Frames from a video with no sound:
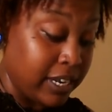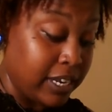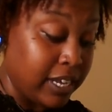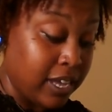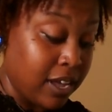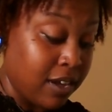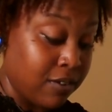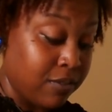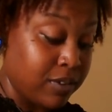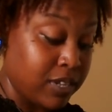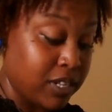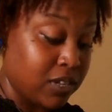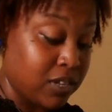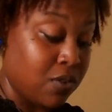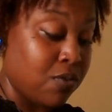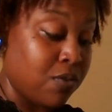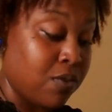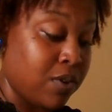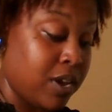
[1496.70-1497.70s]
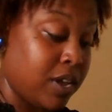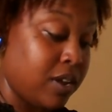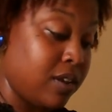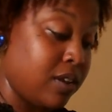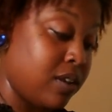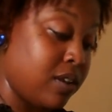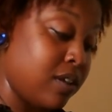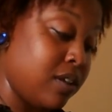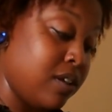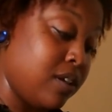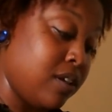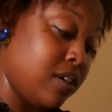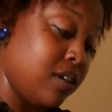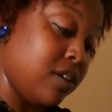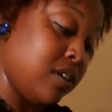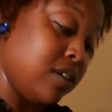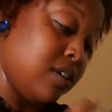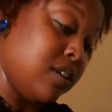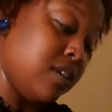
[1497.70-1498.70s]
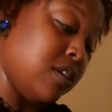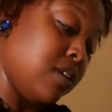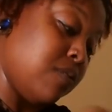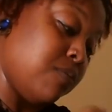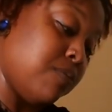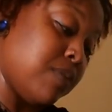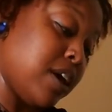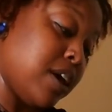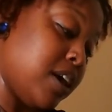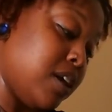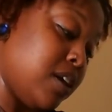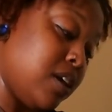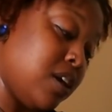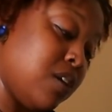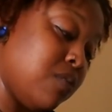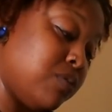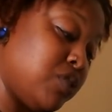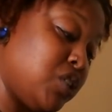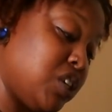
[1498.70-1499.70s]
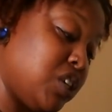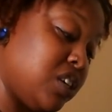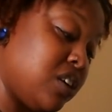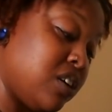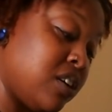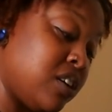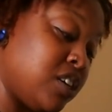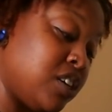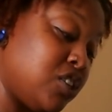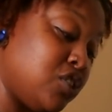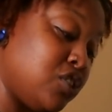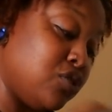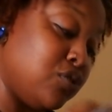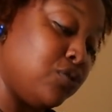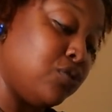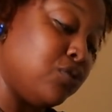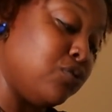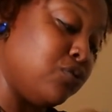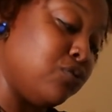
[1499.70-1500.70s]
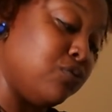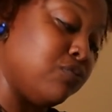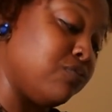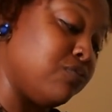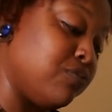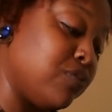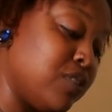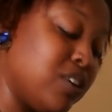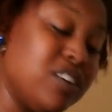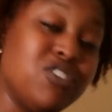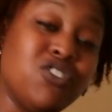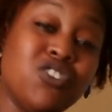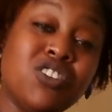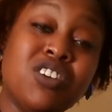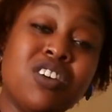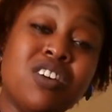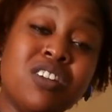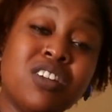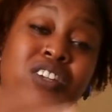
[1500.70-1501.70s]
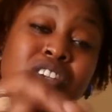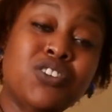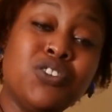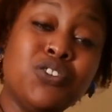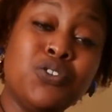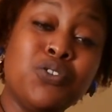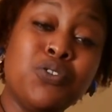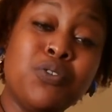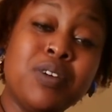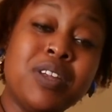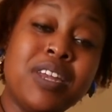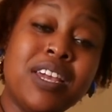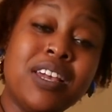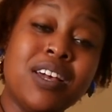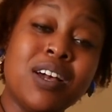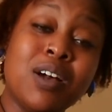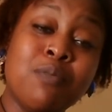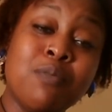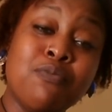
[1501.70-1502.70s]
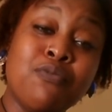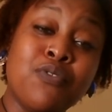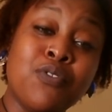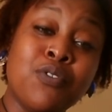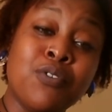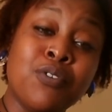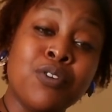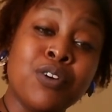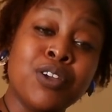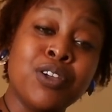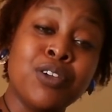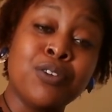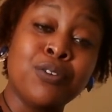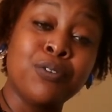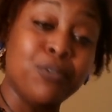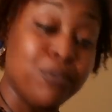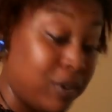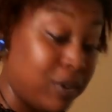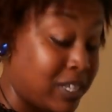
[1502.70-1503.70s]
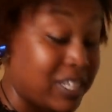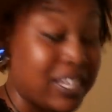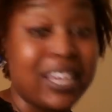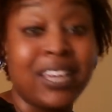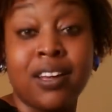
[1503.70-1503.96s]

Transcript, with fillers: la what's going on? Right. What you gonna do? What you gonna do when they come for you? Because they